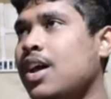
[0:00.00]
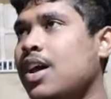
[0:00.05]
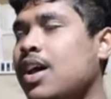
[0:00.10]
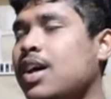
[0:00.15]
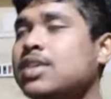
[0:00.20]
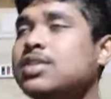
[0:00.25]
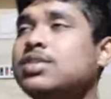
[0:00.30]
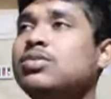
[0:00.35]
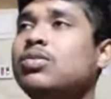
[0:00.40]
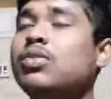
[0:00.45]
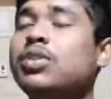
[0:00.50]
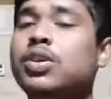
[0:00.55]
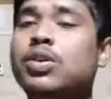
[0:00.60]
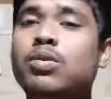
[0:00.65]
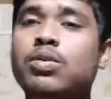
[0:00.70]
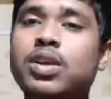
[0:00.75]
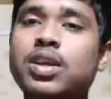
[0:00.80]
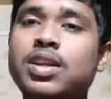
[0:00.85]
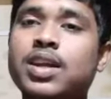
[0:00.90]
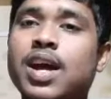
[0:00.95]
has no
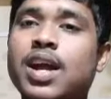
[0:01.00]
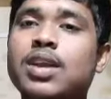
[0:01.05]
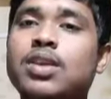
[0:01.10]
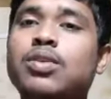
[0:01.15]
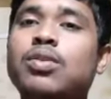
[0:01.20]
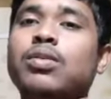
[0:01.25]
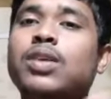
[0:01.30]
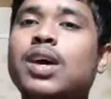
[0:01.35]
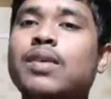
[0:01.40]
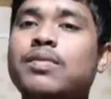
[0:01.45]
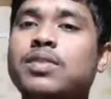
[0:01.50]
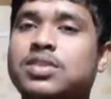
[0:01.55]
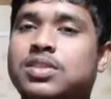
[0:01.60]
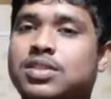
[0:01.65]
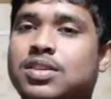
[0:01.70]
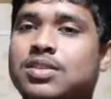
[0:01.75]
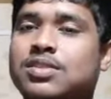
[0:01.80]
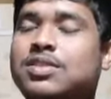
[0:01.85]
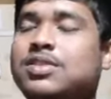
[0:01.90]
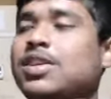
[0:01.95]
unit and no
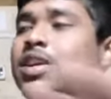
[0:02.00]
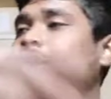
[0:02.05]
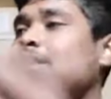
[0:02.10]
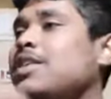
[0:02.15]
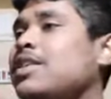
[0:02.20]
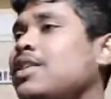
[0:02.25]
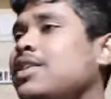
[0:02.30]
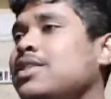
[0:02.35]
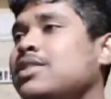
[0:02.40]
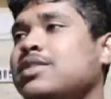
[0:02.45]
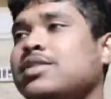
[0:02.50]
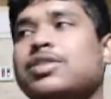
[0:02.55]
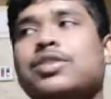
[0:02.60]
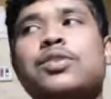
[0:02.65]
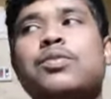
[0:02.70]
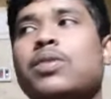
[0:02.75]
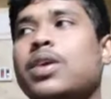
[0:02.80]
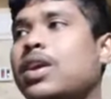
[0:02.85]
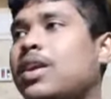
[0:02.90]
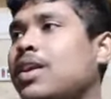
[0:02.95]
dimension. Strain is
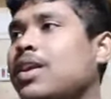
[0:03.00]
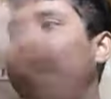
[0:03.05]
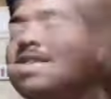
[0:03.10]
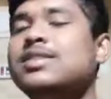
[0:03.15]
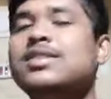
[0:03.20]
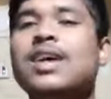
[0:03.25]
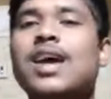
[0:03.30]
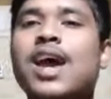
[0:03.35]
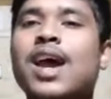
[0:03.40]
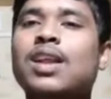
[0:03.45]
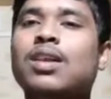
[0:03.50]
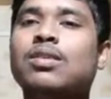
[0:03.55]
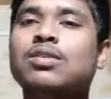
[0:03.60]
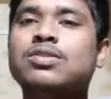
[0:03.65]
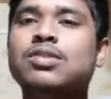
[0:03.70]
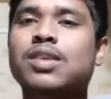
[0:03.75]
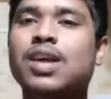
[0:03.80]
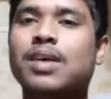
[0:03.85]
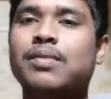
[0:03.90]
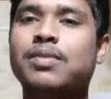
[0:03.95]
unitless and
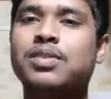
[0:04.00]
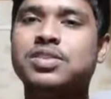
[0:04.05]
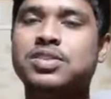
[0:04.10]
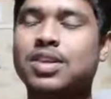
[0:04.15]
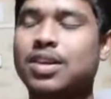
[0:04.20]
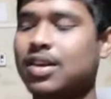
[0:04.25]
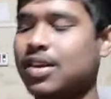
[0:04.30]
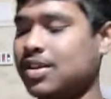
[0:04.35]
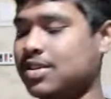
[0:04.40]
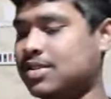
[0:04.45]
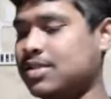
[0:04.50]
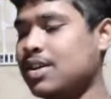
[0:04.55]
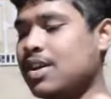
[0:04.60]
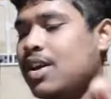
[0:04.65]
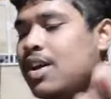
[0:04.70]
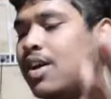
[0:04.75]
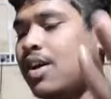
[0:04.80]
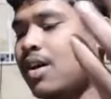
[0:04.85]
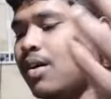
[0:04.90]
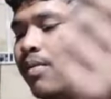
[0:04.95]
also dimensionless,
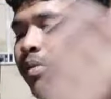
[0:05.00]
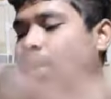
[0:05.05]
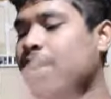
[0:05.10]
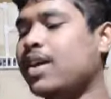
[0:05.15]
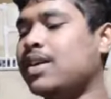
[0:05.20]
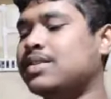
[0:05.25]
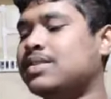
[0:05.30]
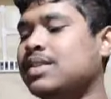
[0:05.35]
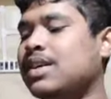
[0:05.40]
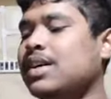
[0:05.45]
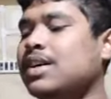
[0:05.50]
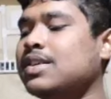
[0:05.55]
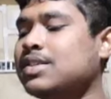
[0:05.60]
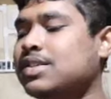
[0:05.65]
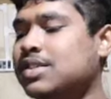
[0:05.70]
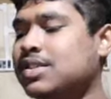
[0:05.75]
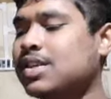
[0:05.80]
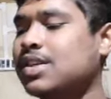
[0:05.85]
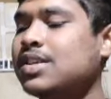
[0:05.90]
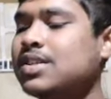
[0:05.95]
whereas
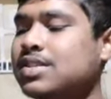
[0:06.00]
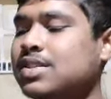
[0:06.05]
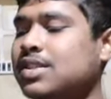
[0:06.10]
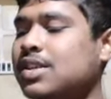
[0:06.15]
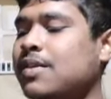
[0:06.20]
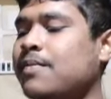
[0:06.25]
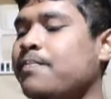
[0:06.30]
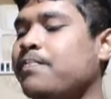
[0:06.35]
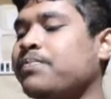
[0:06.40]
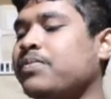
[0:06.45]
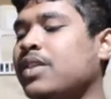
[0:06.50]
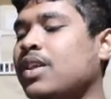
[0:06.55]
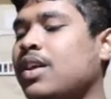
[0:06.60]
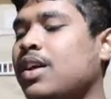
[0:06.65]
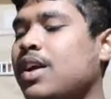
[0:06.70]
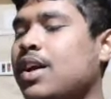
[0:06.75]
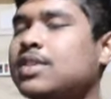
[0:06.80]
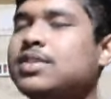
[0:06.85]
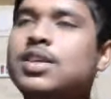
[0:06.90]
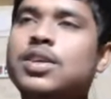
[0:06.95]
stress
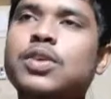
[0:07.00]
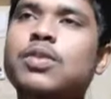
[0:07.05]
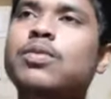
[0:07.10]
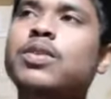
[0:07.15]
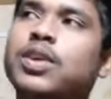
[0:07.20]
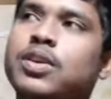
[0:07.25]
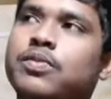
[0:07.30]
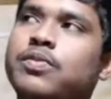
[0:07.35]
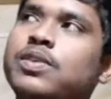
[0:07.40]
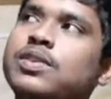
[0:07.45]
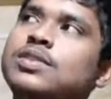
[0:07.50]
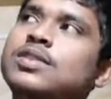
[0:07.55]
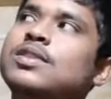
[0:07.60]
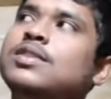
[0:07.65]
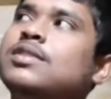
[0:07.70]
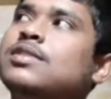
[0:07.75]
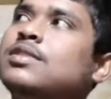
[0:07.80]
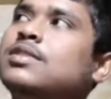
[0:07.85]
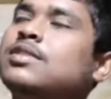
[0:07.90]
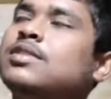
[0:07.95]
has a unit which
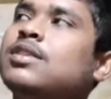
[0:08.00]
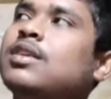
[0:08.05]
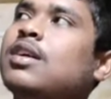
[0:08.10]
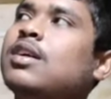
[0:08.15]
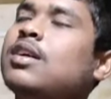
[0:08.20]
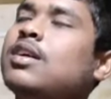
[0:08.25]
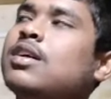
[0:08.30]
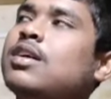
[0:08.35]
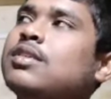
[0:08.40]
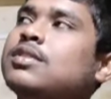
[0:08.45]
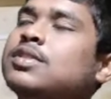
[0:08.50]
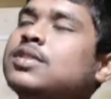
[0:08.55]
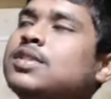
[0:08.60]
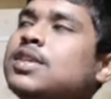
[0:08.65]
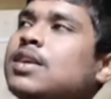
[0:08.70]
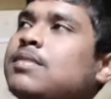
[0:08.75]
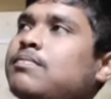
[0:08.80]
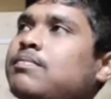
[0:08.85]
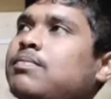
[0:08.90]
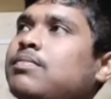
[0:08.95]
is
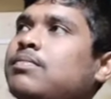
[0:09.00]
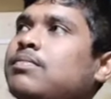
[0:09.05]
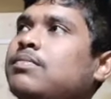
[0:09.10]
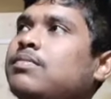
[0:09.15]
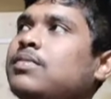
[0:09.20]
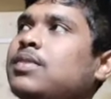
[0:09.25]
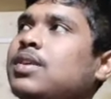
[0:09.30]
same.